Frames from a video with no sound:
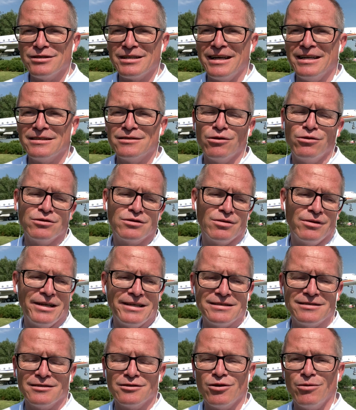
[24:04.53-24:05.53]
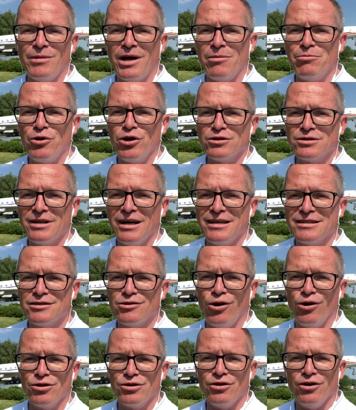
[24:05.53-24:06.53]
And also listen to my podcast
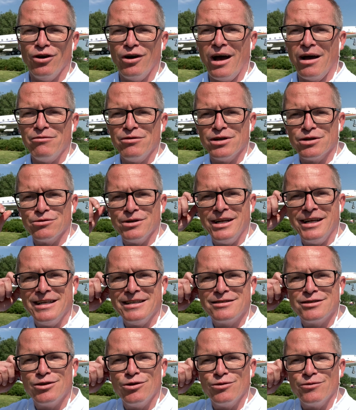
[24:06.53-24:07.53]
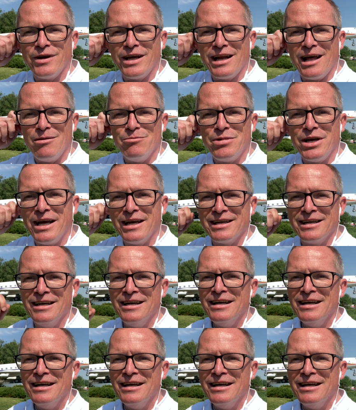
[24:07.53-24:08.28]
audio. I will release soon when I'm back.